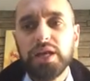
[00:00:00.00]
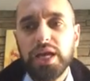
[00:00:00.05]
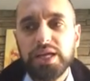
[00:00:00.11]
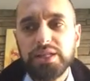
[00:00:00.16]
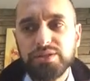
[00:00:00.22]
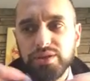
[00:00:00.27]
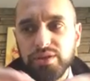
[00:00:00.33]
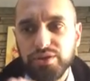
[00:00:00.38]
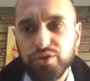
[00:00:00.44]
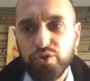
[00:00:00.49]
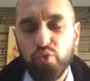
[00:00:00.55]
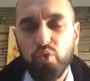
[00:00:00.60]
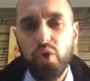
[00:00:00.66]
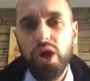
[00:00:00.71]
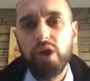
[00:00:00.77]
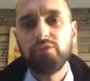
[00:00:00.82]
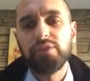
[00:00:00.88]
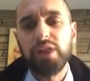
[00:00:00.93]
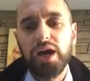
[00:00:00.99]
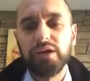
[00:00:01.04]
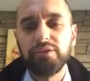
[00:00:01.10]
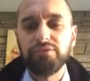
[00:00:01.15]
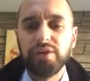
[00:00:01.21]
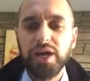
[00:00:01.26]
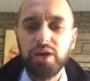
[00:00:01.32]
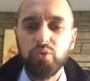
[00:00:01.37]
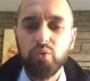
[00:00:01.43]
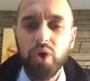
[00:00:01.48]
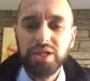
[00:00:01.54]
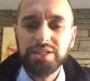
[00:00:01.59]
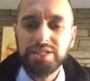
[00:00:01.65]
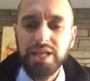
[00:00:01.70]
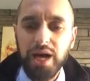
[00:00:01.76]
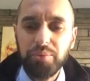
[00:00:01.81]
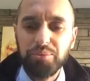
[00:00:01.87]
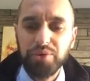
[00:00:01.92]
It's a way of life. And
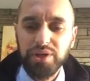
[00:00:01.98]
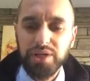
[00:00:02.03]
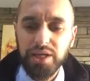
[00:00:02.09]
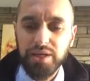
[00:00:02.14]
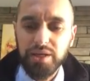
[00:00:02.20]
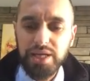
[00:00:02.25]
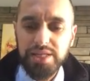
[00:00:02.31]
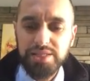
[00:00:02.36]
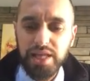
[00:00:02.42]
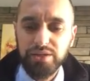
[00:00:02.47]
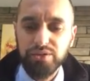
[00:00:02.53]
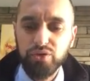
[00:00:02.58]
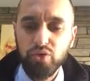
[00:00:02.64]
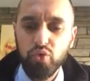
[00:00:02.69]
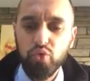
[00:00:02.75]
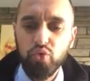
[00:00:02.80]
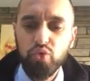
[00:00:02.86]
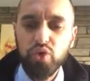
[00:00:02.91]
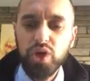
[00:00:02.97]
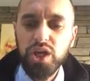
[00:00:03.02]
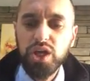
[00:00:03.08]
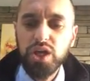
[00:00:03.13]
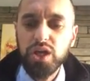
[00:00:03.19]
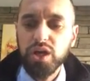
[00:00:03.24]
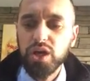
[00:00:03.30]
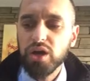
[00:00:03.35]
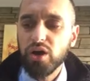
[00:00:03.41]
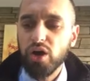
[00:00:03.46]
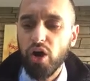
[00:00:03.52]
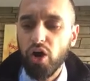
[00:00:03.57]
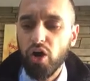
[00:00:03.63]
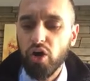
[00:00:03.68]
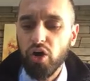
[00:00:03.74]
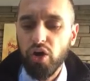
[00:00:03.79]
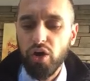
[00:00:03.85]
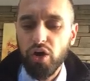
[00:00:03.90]
what's happening is that we
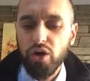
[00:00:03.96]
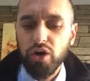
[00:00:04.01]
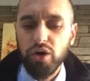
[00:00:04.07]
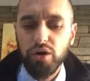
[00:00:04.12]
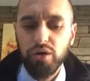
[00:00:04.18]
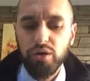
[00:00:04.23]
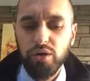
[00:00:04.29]
are